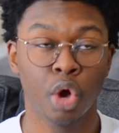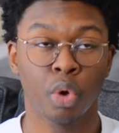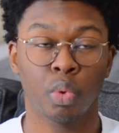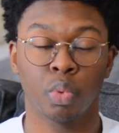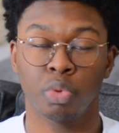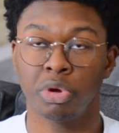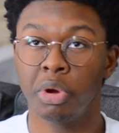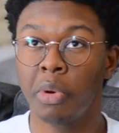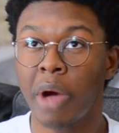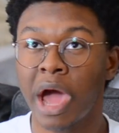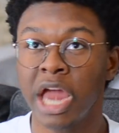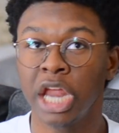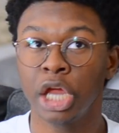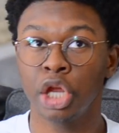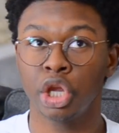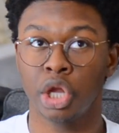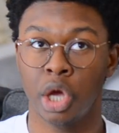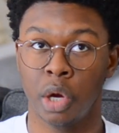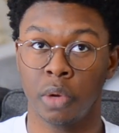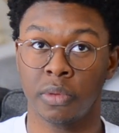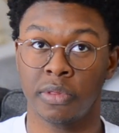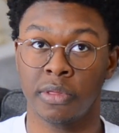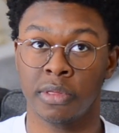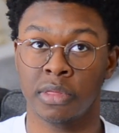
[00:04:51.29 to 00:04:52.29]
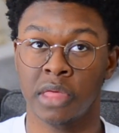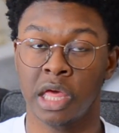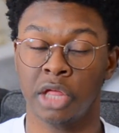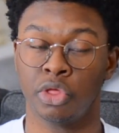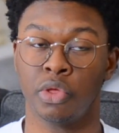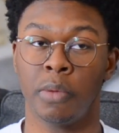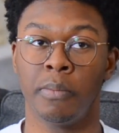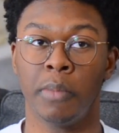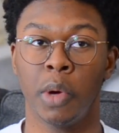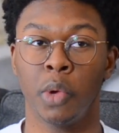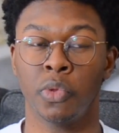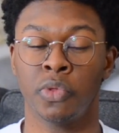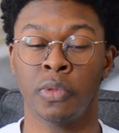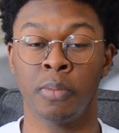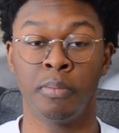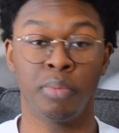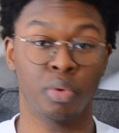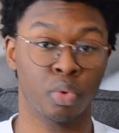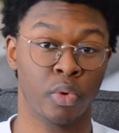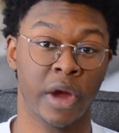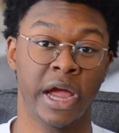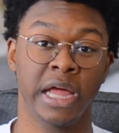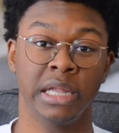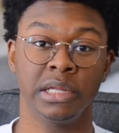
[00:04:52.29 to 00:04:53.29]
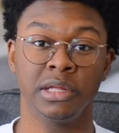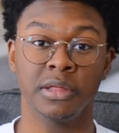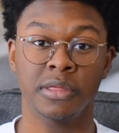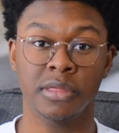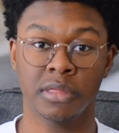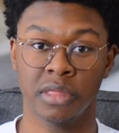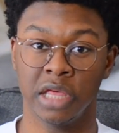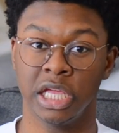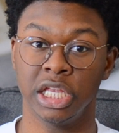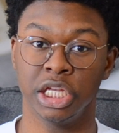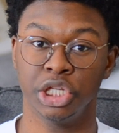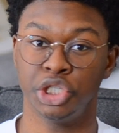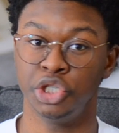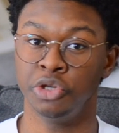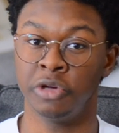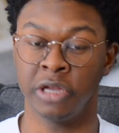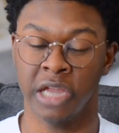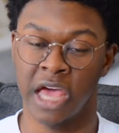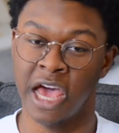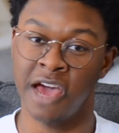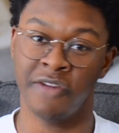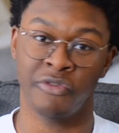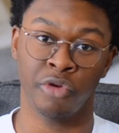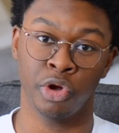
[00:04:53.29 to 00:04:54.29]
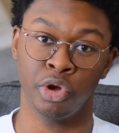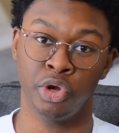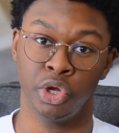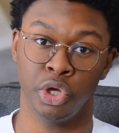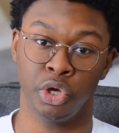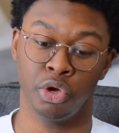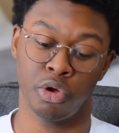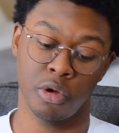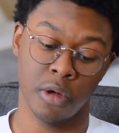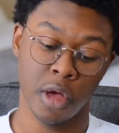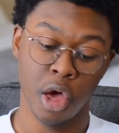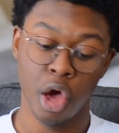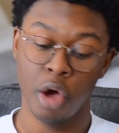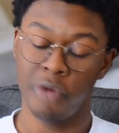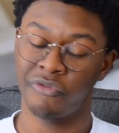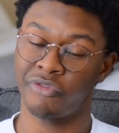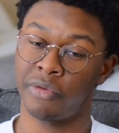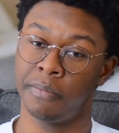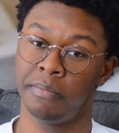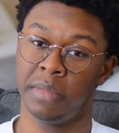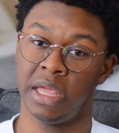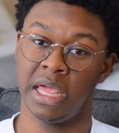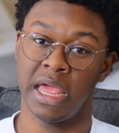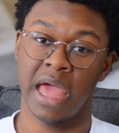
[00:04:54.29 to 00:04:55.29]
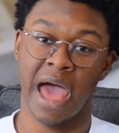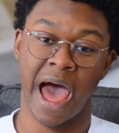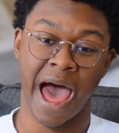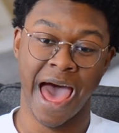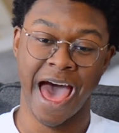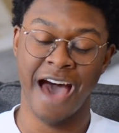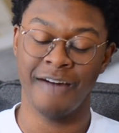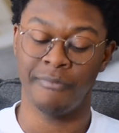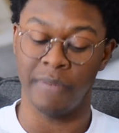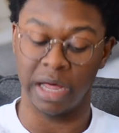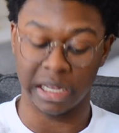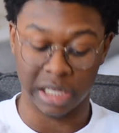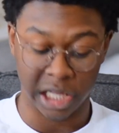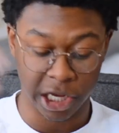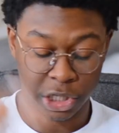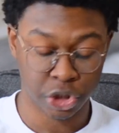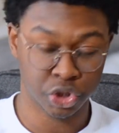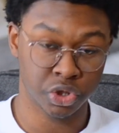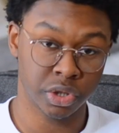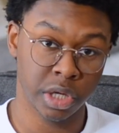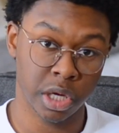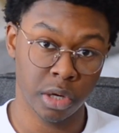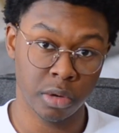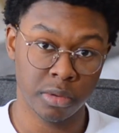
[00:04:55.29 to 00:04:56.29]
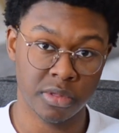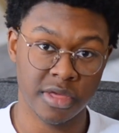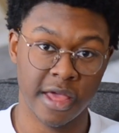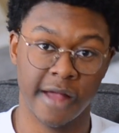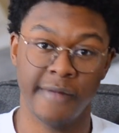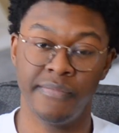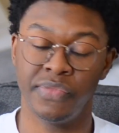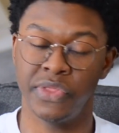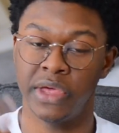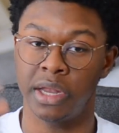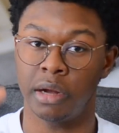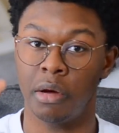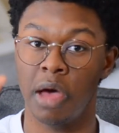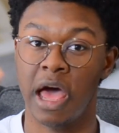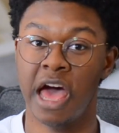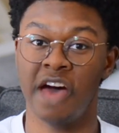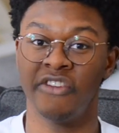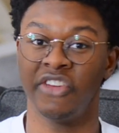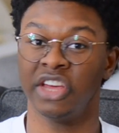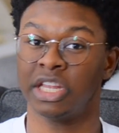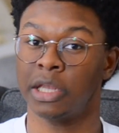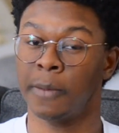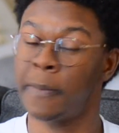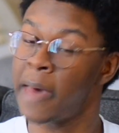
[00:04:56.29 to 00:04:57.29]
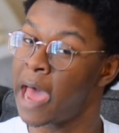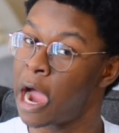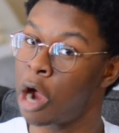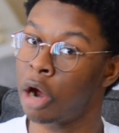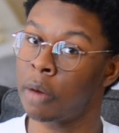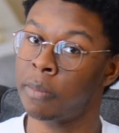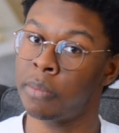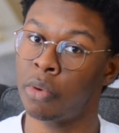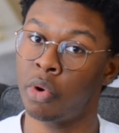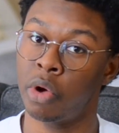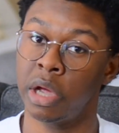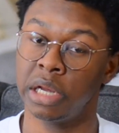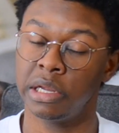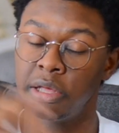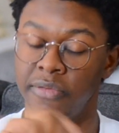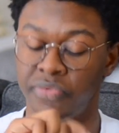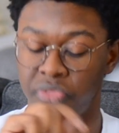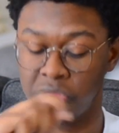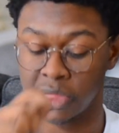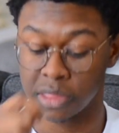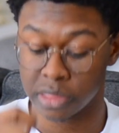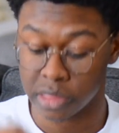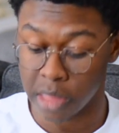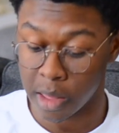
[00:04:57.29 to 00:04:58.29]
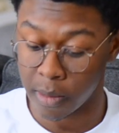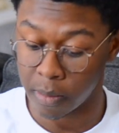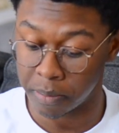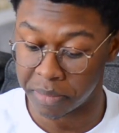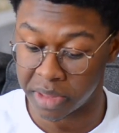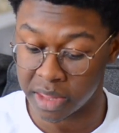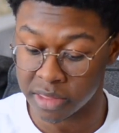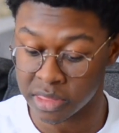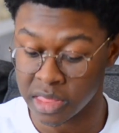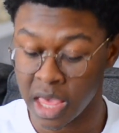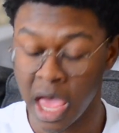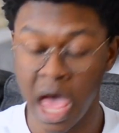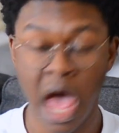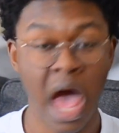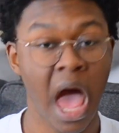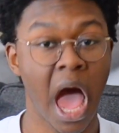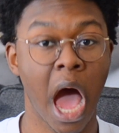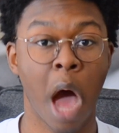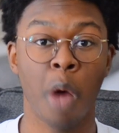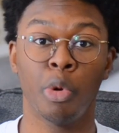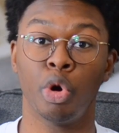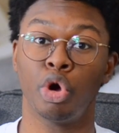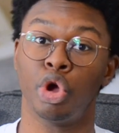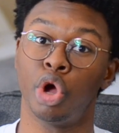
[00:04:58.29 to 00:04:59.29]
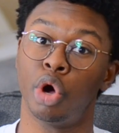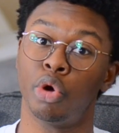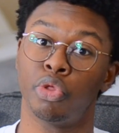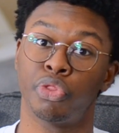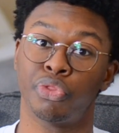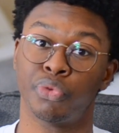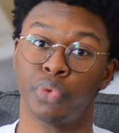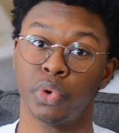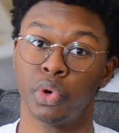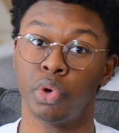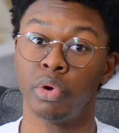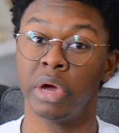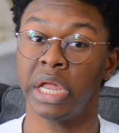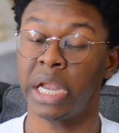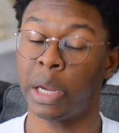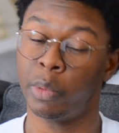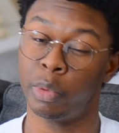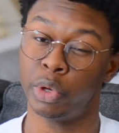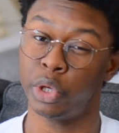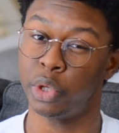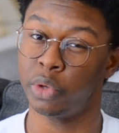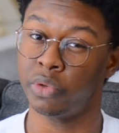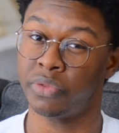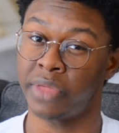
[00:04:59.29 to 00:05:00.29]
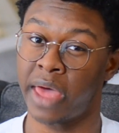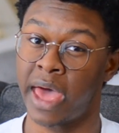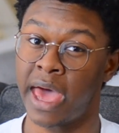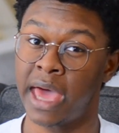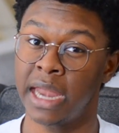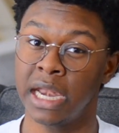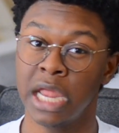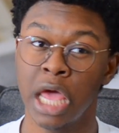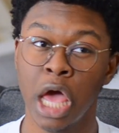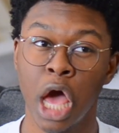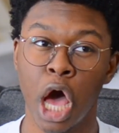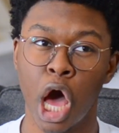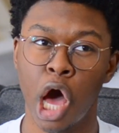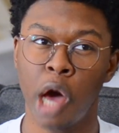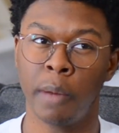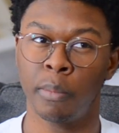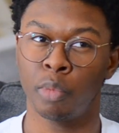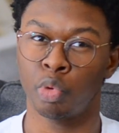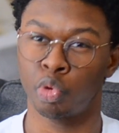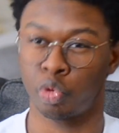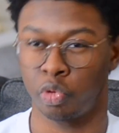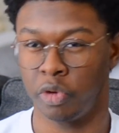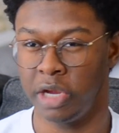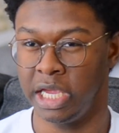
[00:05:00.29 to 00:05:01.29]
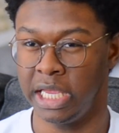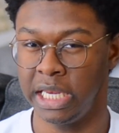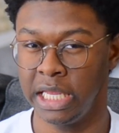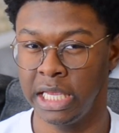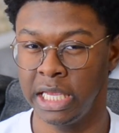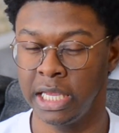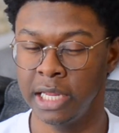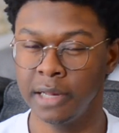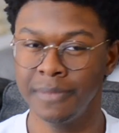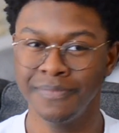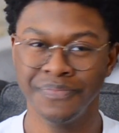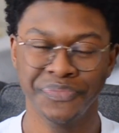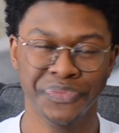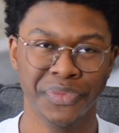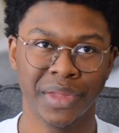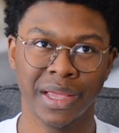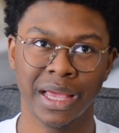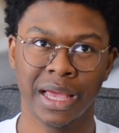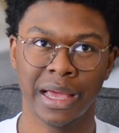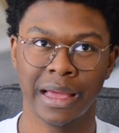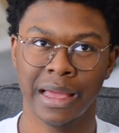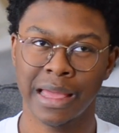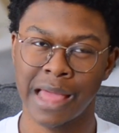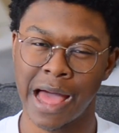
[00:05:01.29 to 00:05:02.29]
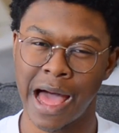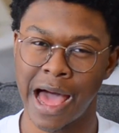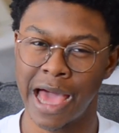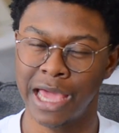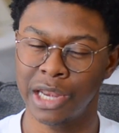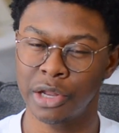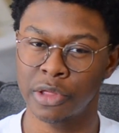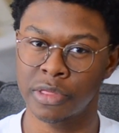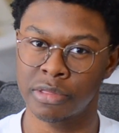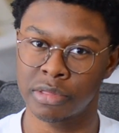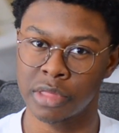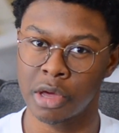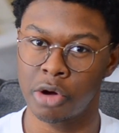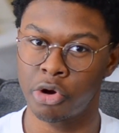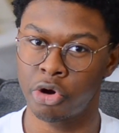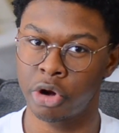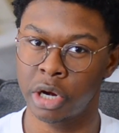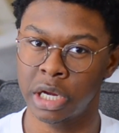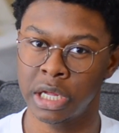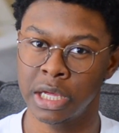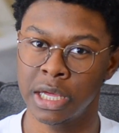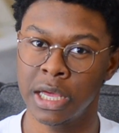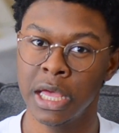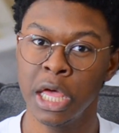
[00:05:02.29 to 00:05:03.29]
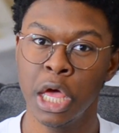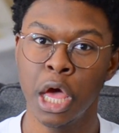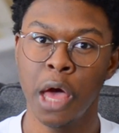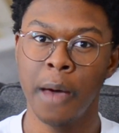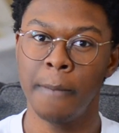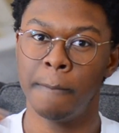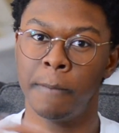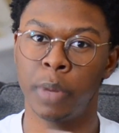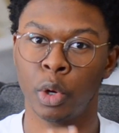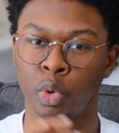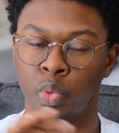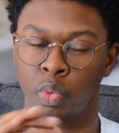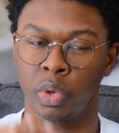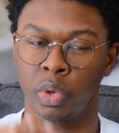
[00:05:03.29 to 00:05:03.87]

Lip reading: Rewriting notes is like the most brainless thing that you could ever do. For me, I have my lecture notes, and then I'll have like the PowerPoint and things I'll miss. I will go through and I would do that. Reading, kind of, sorta, but